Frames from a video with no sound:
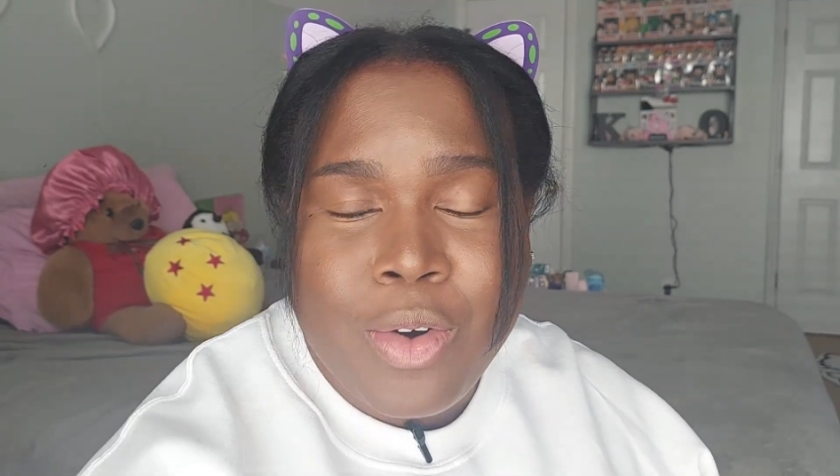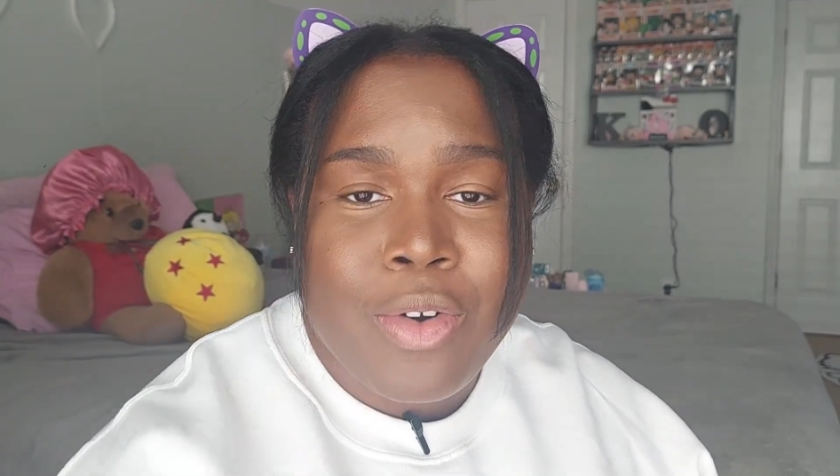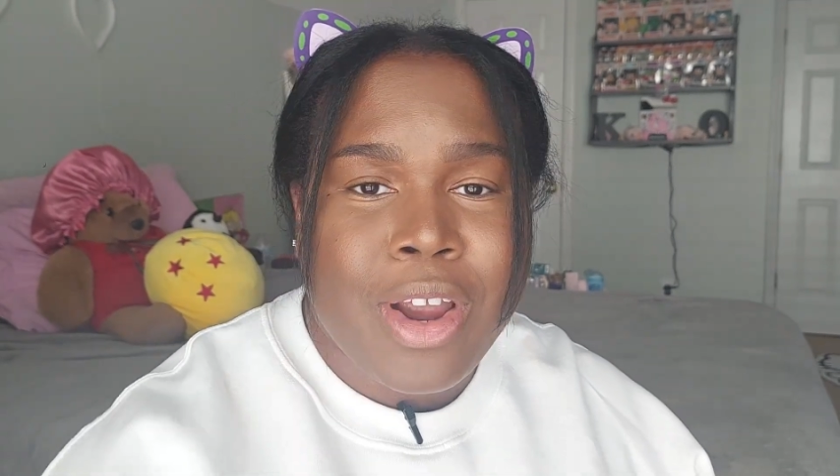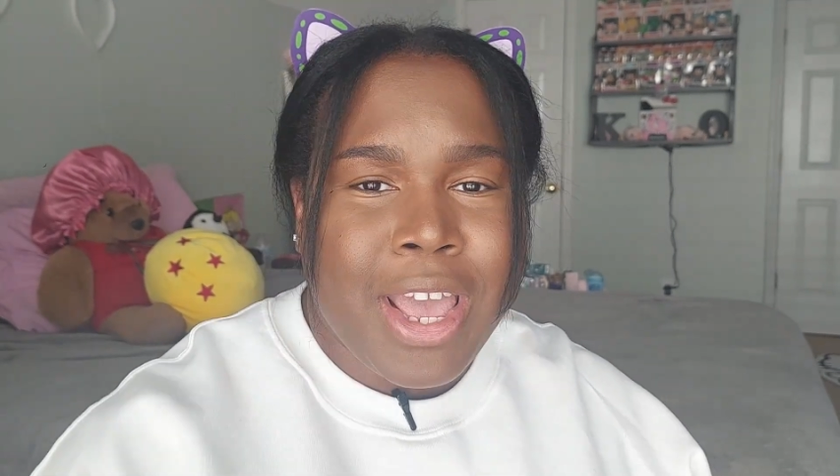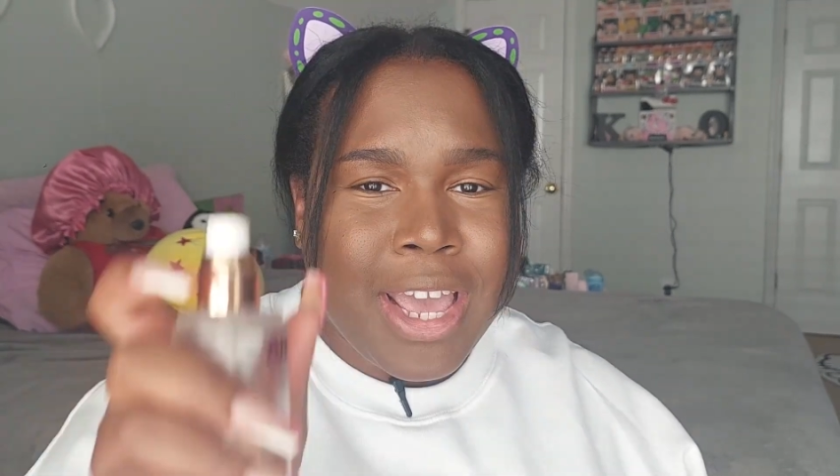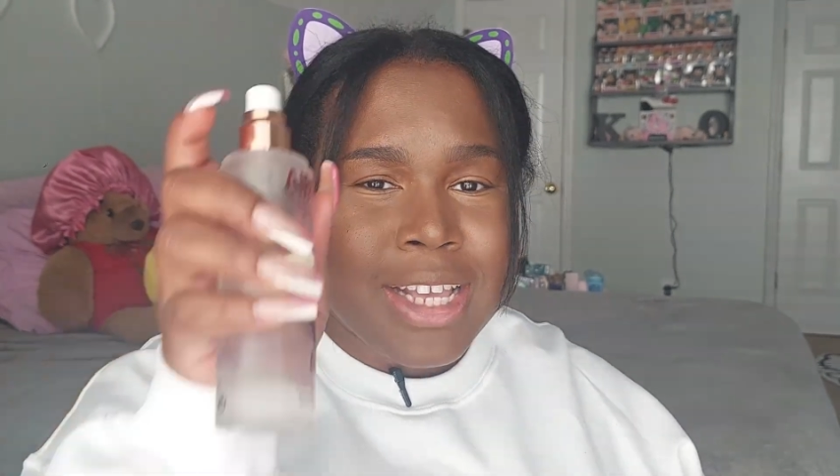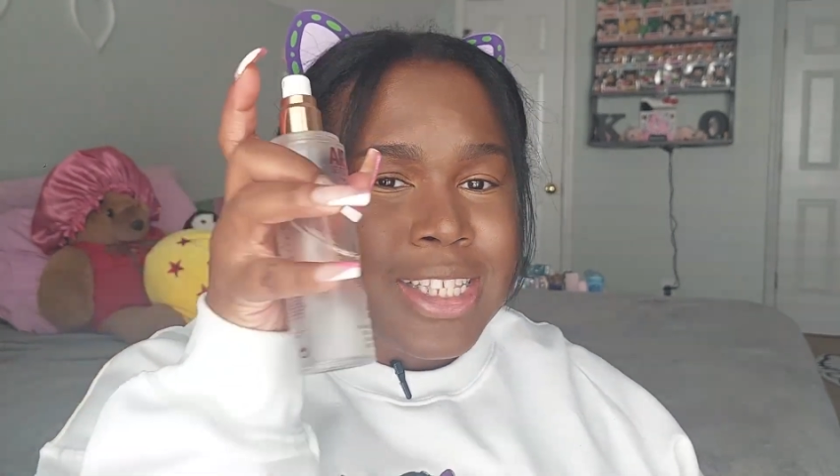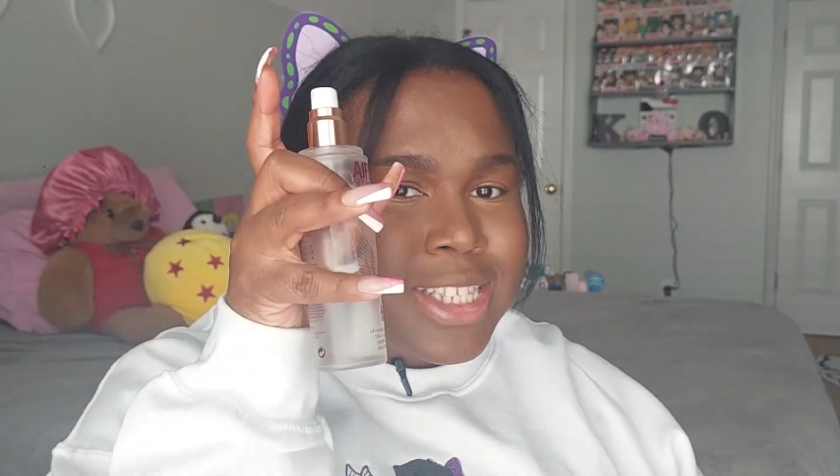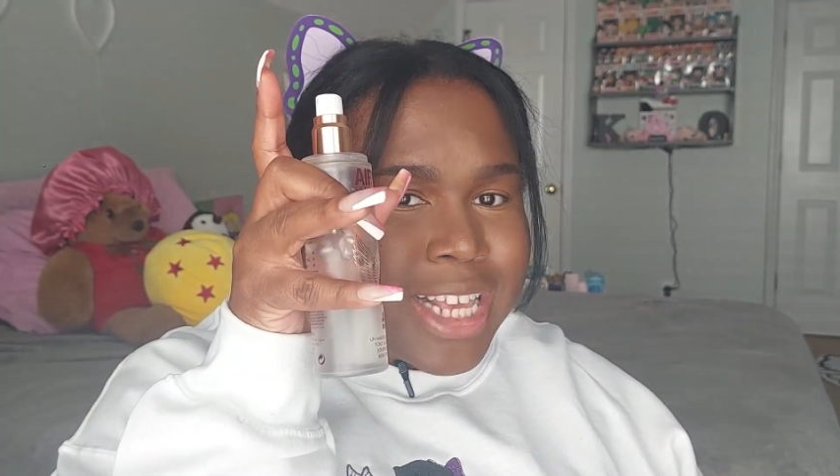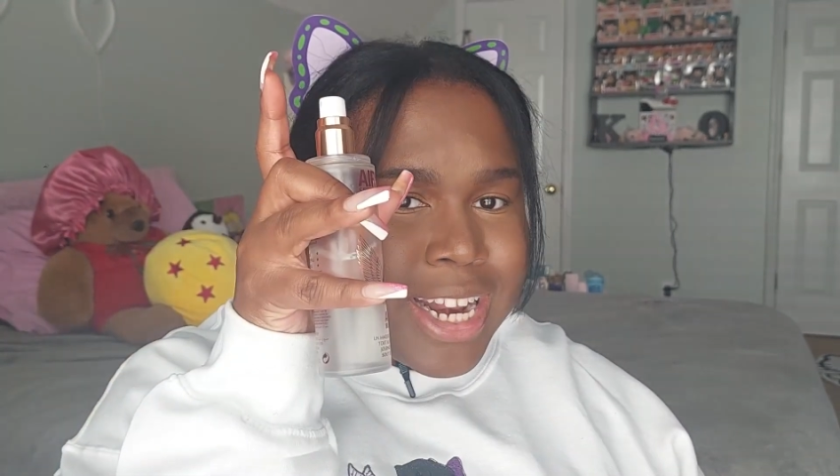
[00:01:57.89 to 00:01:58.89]
or a
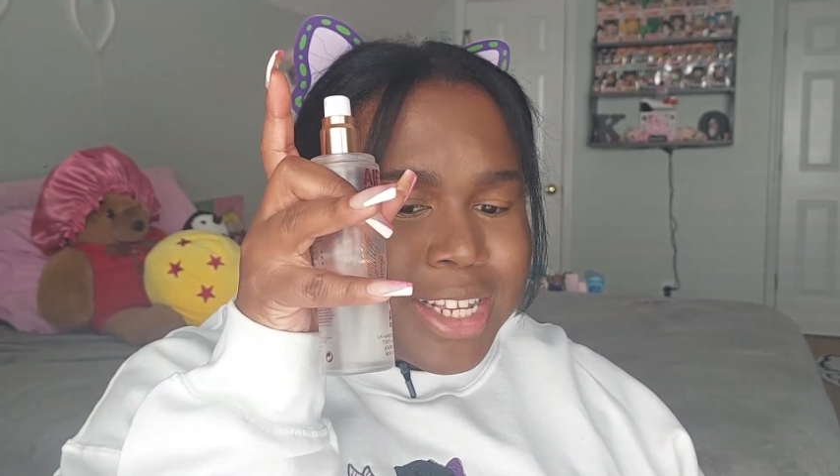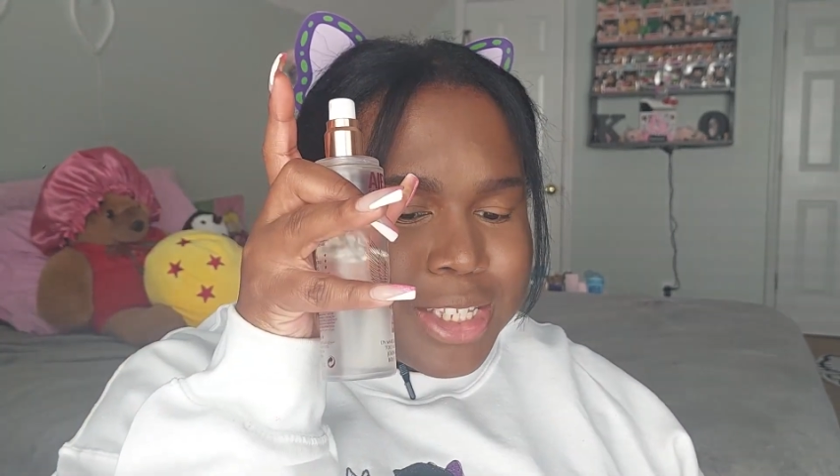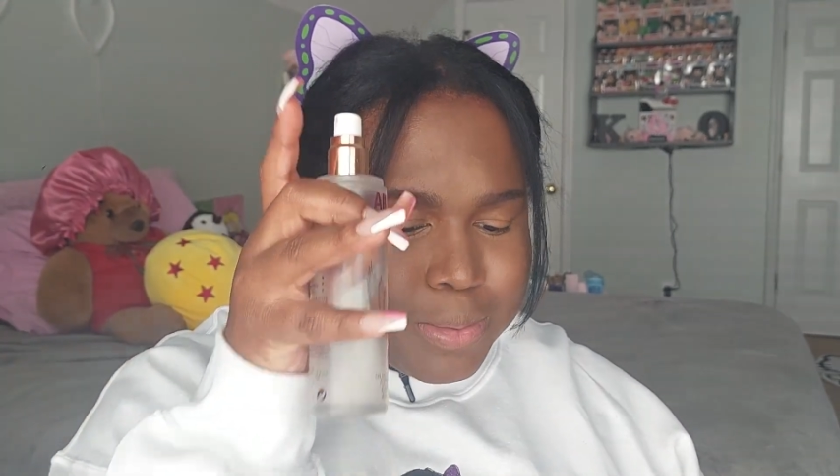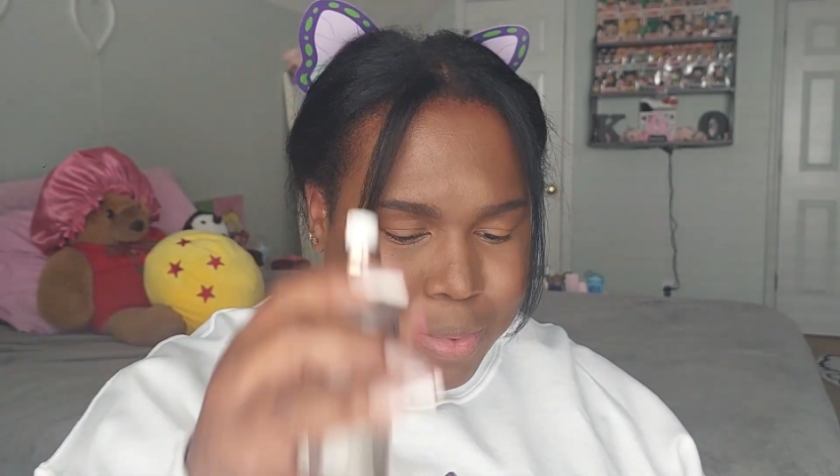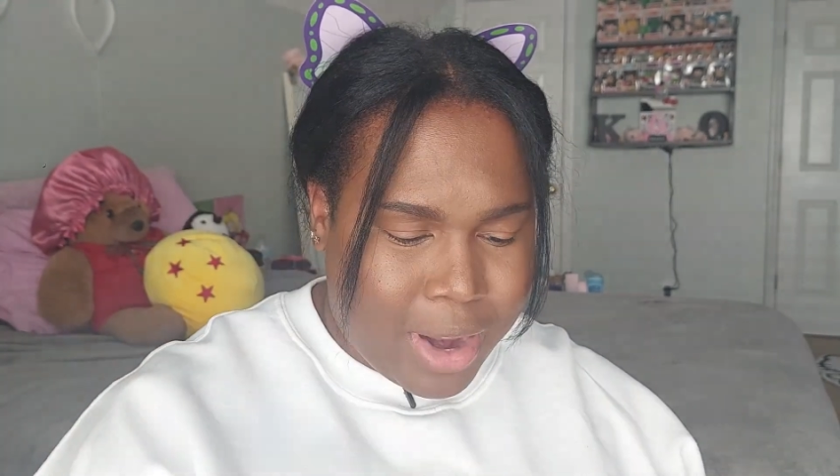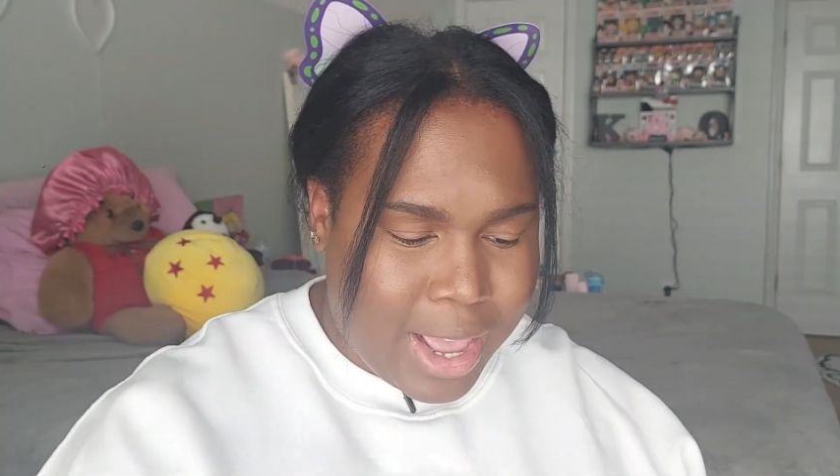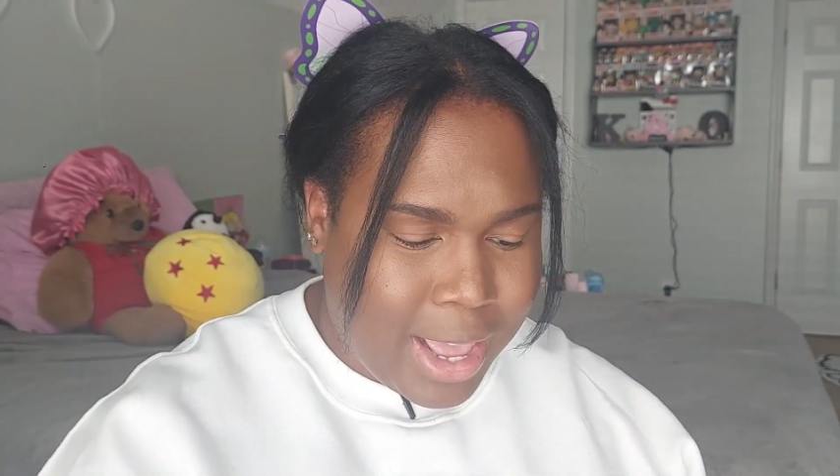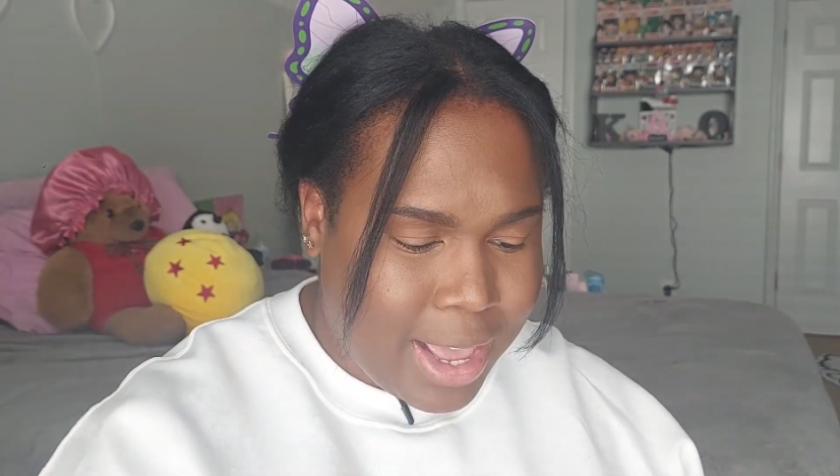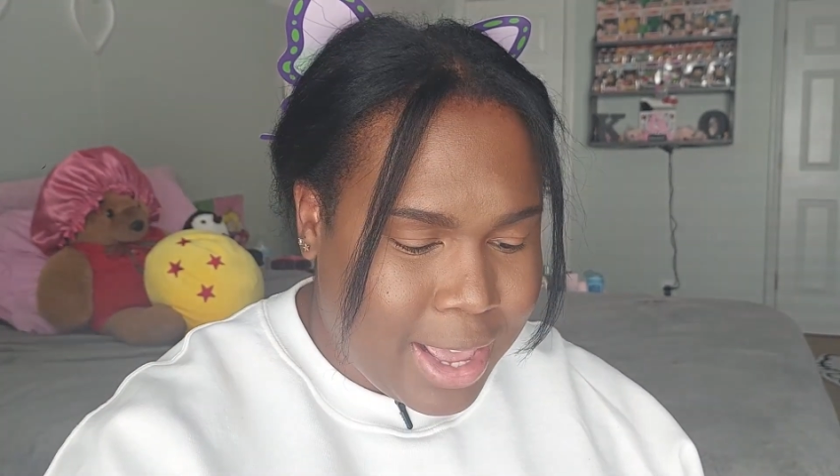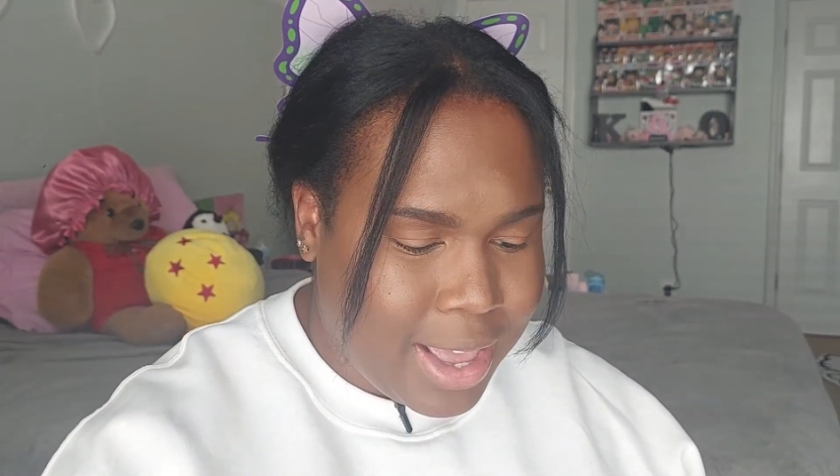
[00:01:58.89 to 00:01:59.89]
setting
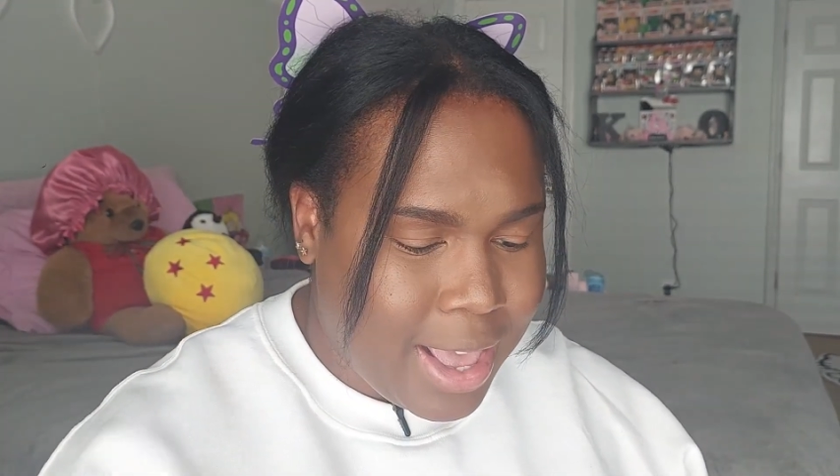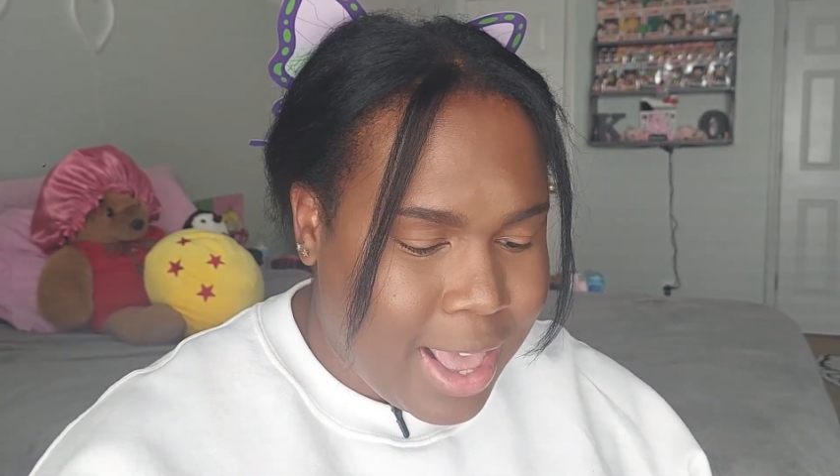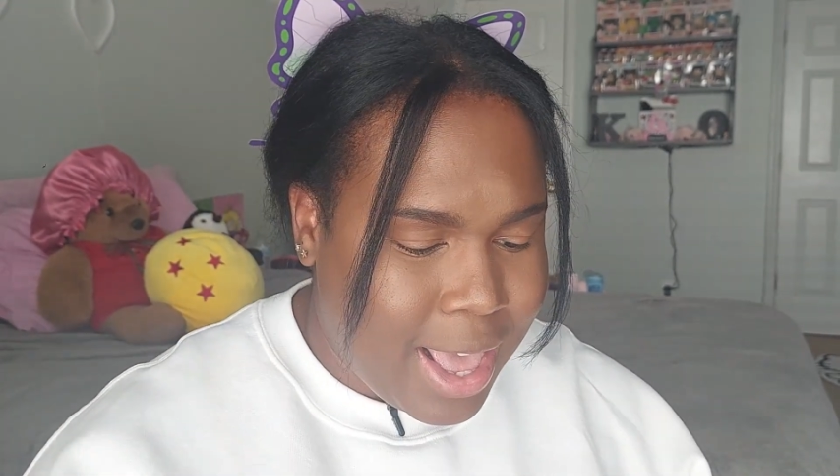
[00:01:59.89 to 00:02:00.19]
spray,